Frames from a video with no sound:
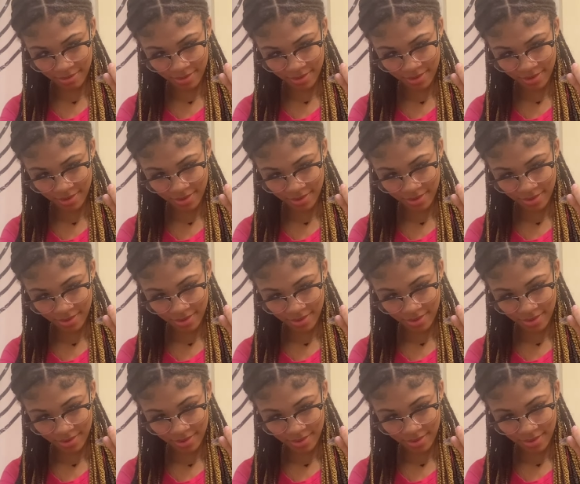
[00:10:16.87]

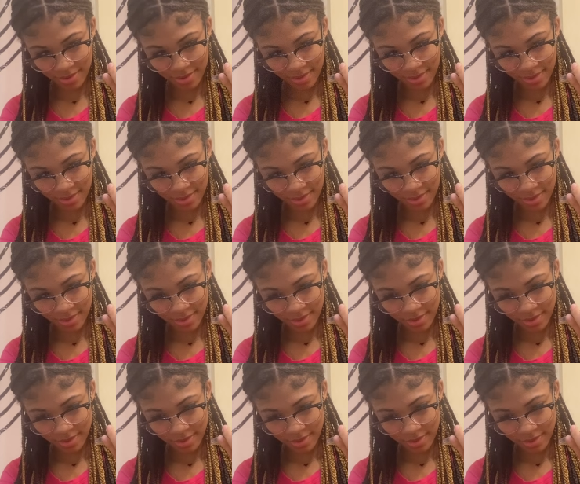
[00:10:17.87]
Nothing is said.